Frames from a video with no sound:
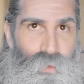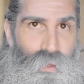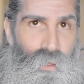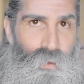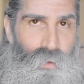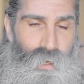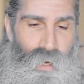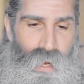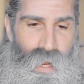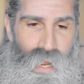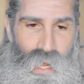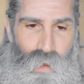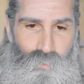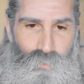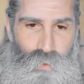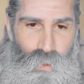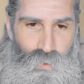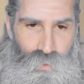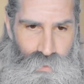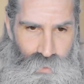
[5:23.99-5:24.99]
thing that I have
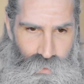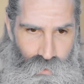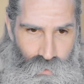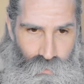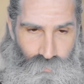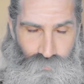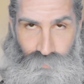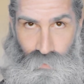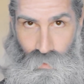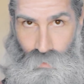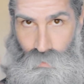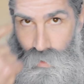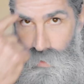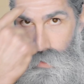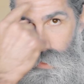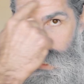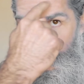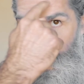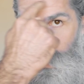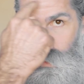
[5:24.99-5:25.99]
noticed, I need to figure out
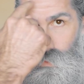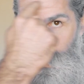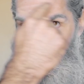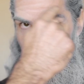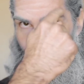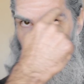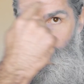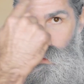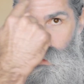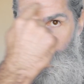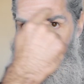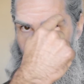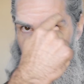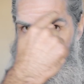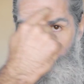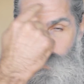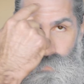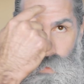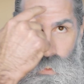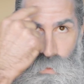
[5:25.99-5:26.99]
how to do
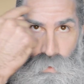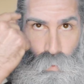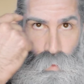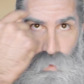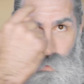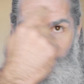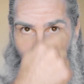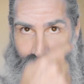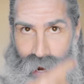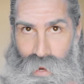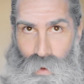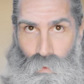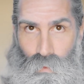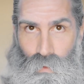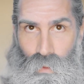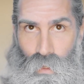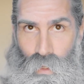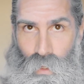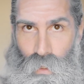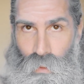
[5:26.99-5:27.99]
this
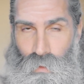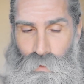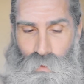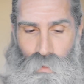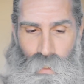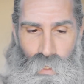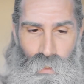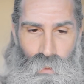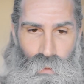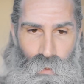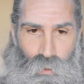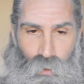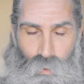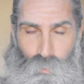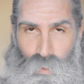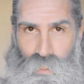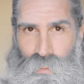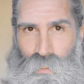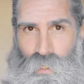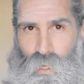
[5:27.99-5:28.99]
without getting it on
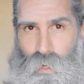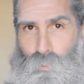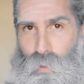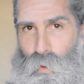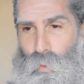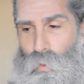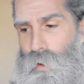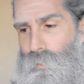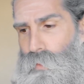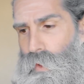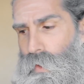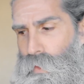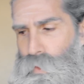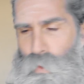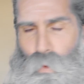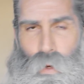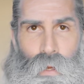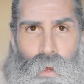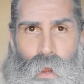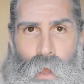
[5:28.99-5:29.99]
my skin, but what I'm gonna
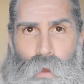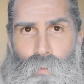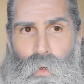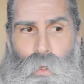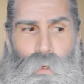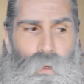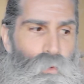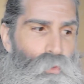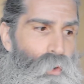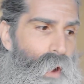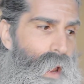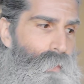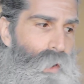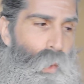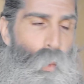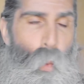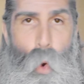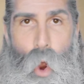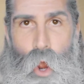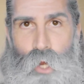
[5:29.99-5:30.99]
do right now, I'm gonna grab a
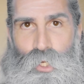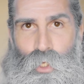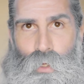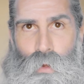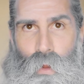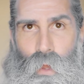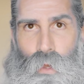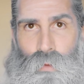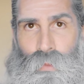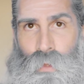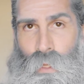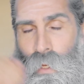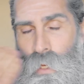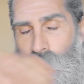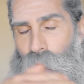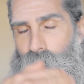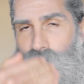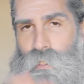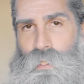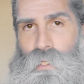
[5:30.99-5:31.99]
washcloth
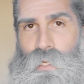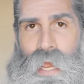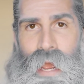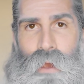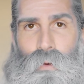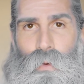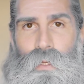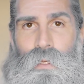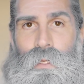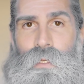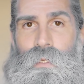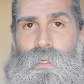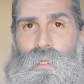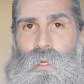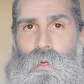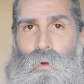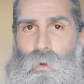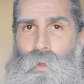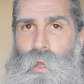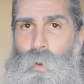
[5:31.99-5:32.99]
and see how easy
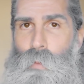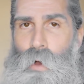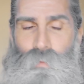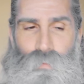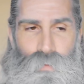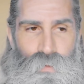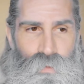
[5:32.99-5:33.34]
it'll come off the